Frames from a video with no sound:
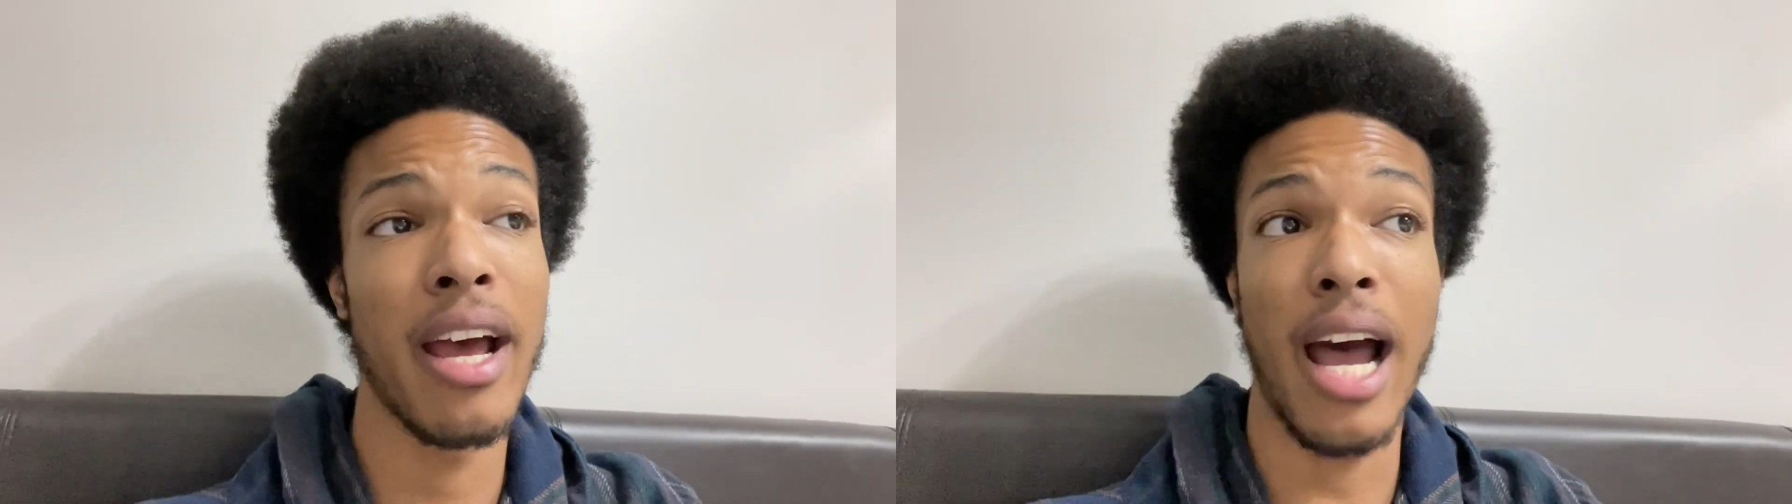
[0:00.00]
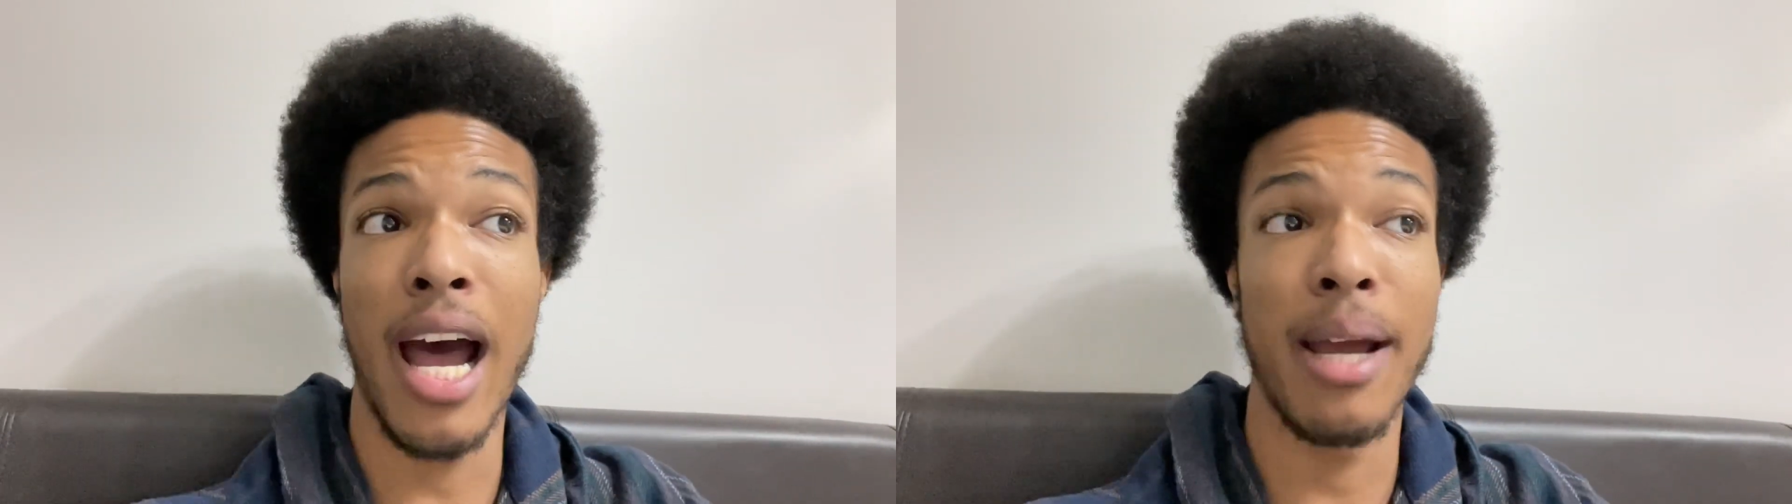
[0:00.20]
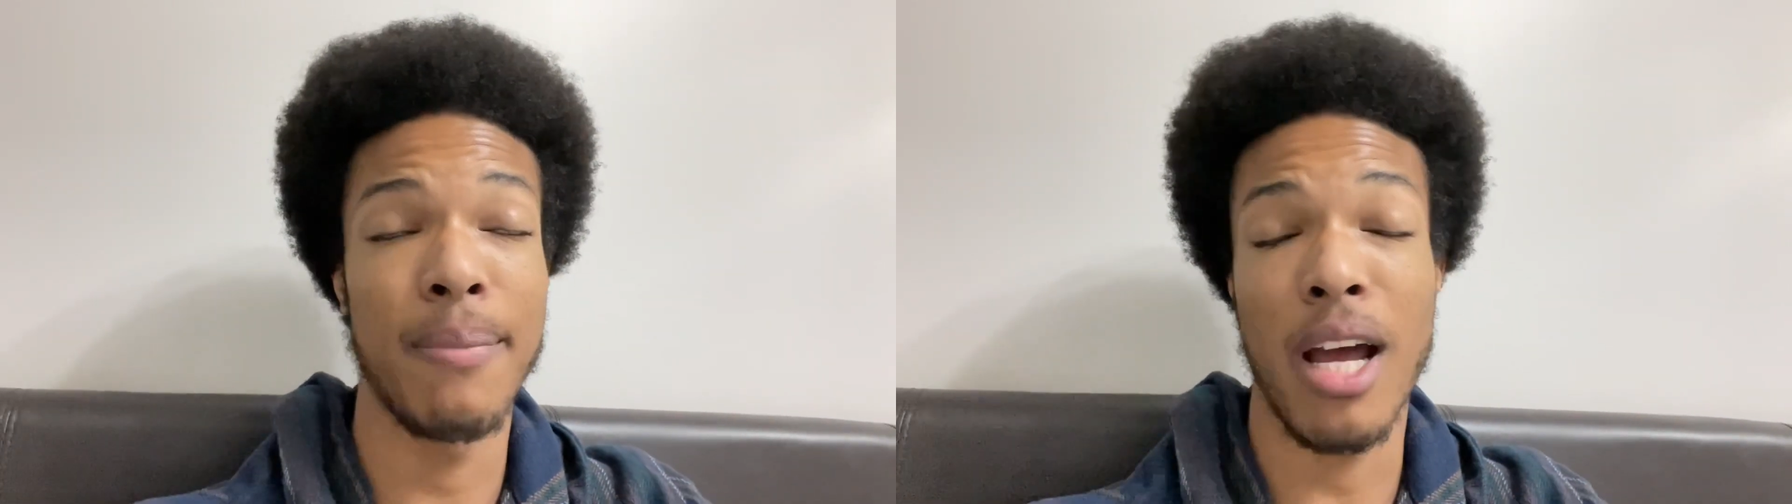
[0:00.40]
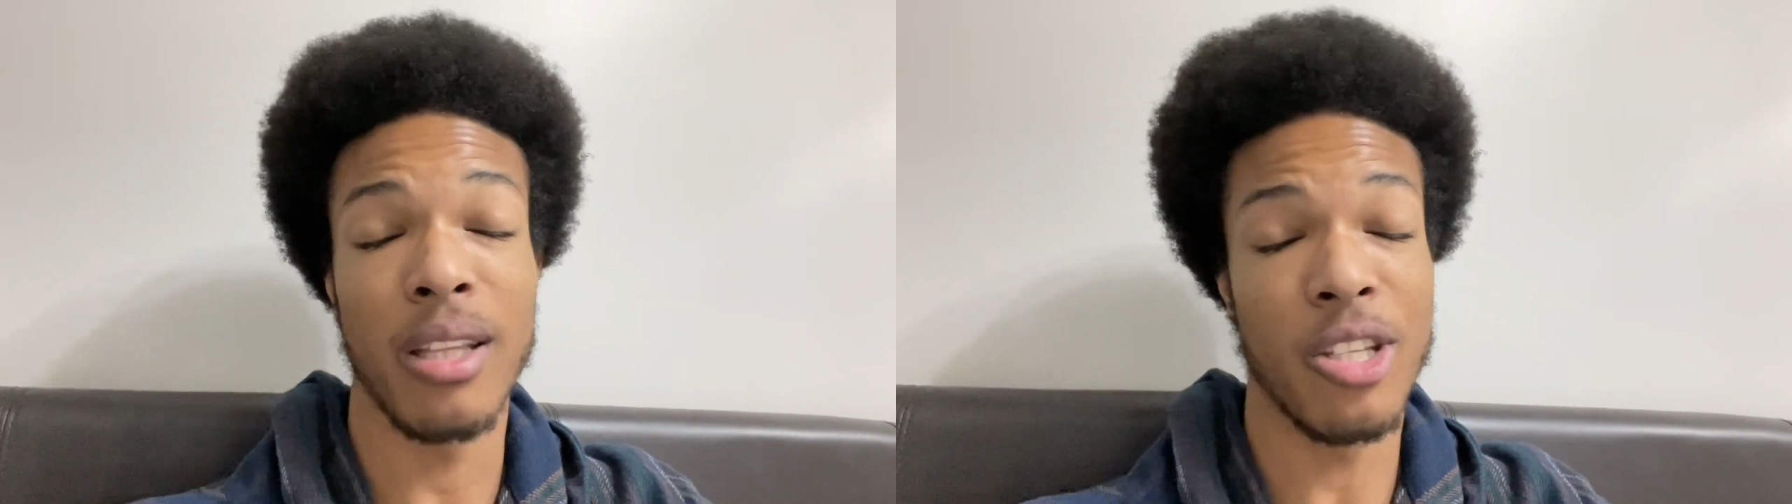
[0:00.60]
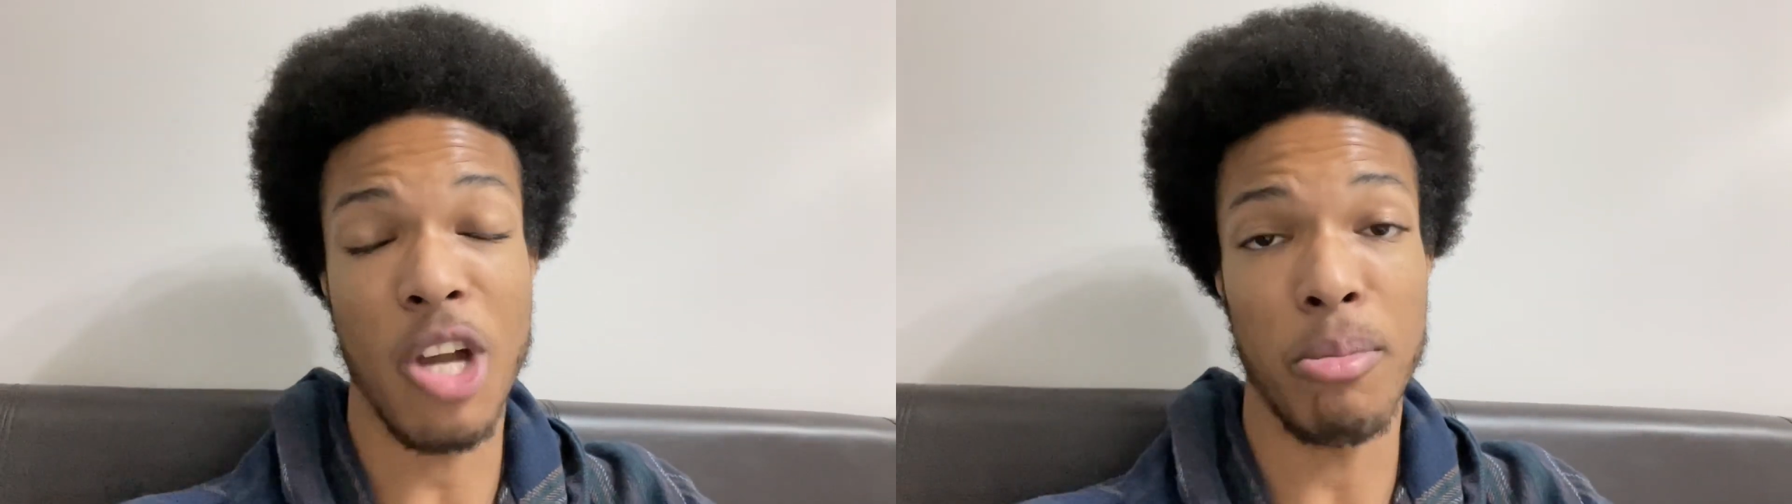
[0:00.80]
I'm not
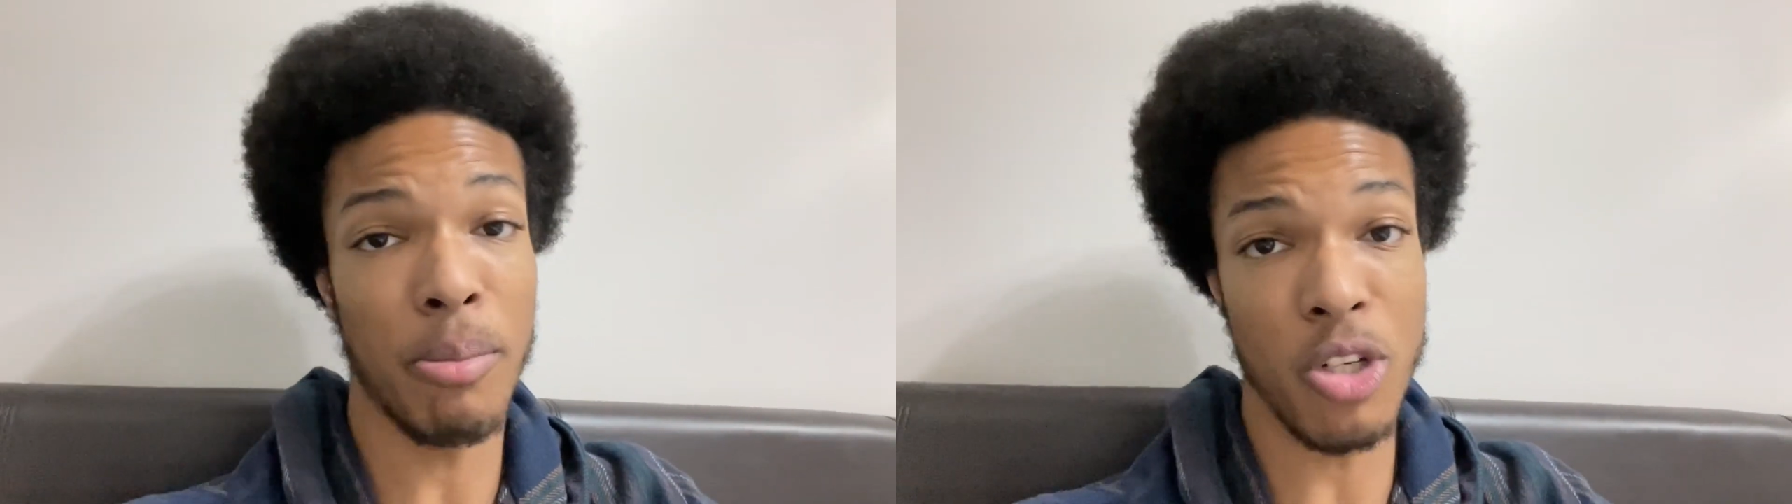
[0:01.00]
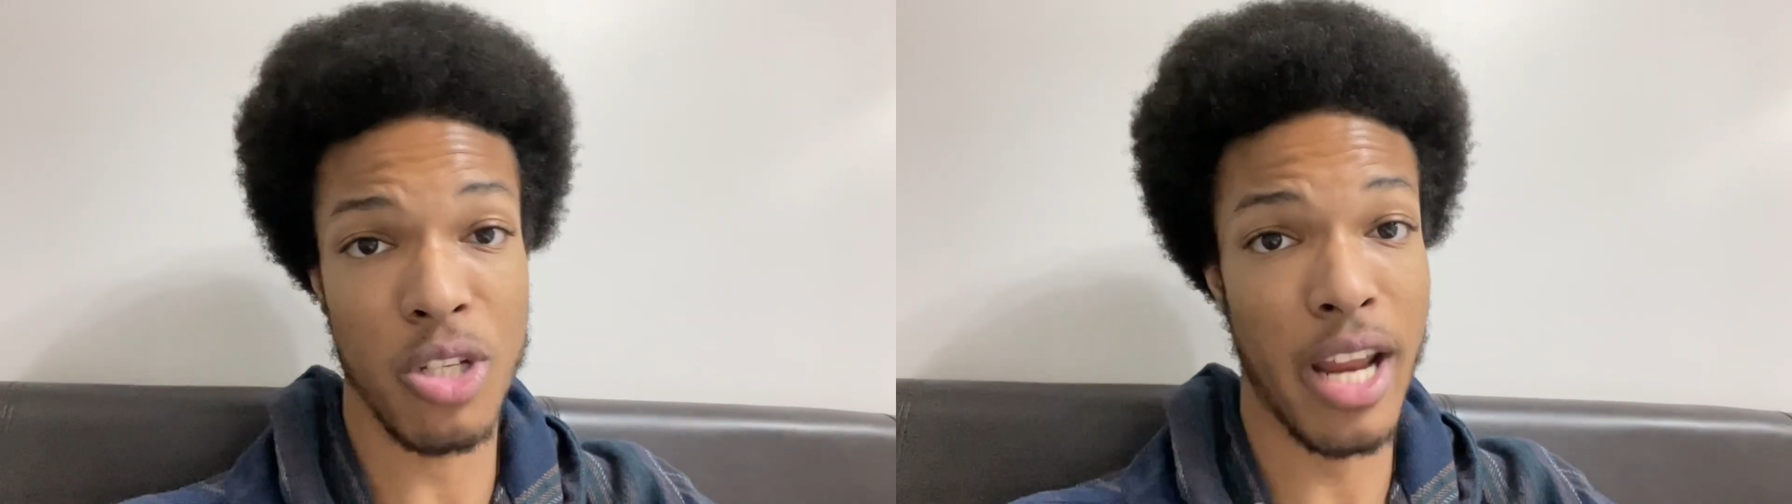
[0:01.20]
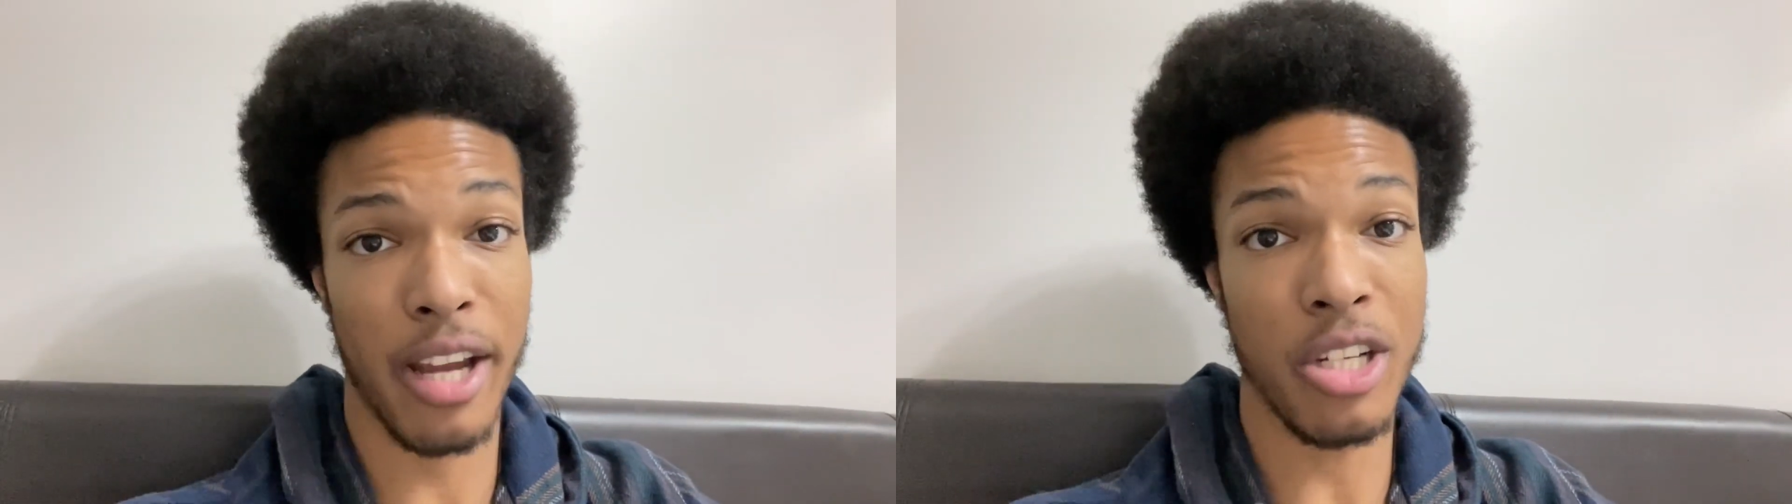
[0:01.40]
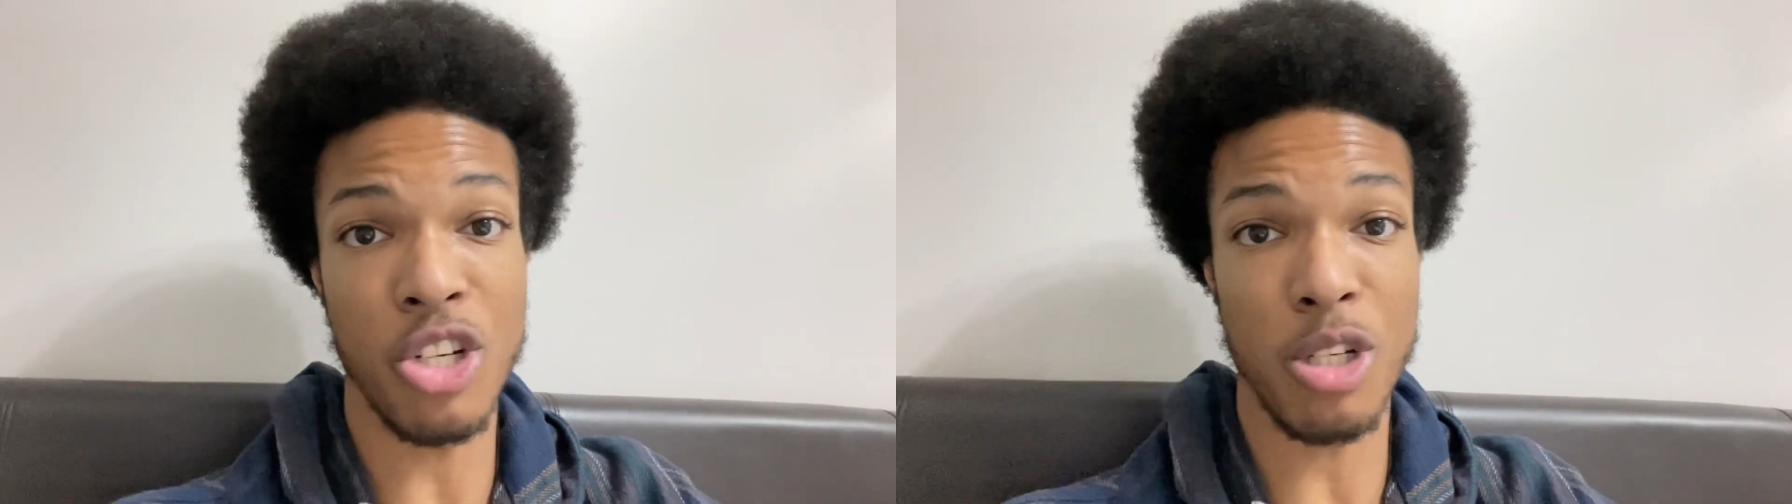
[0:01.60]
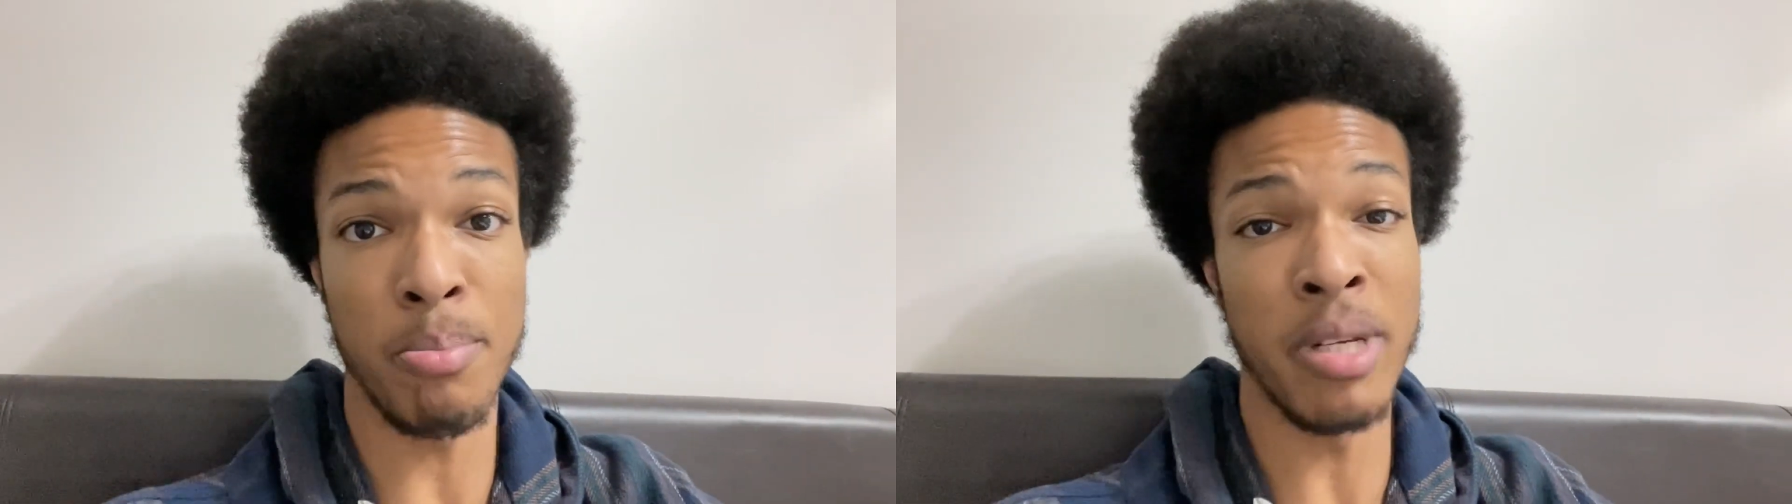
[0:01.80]
the type of person that can
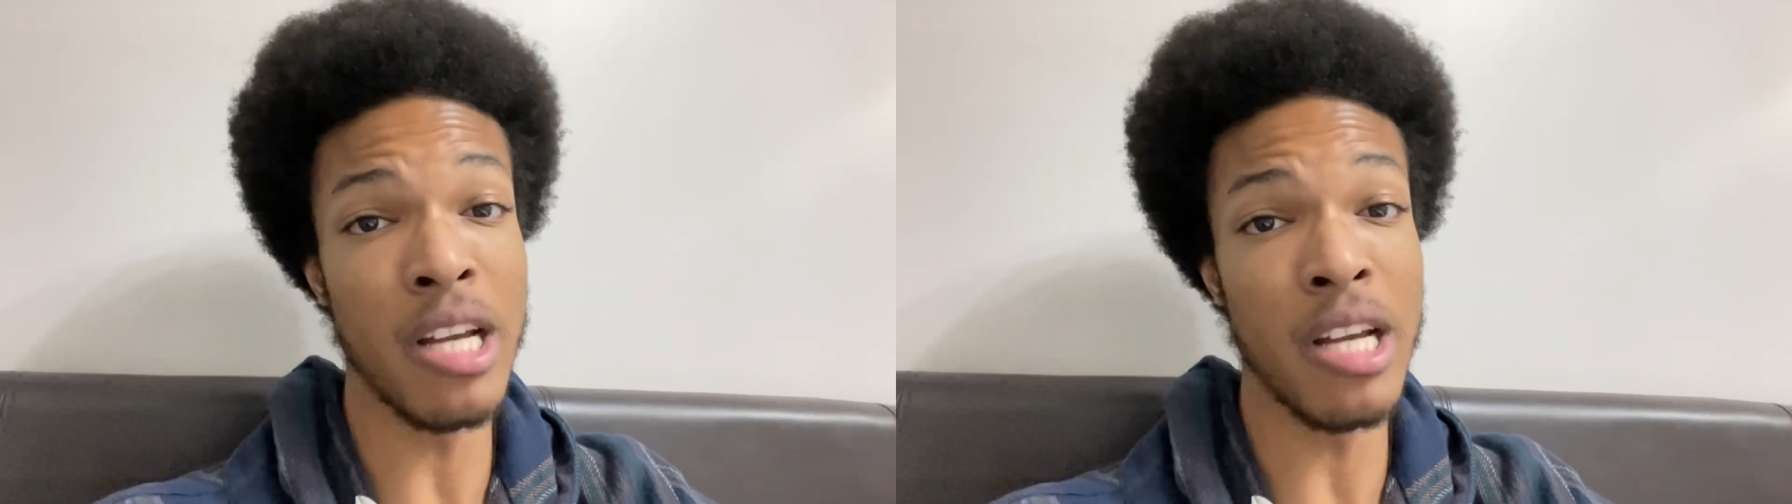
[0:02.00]
just be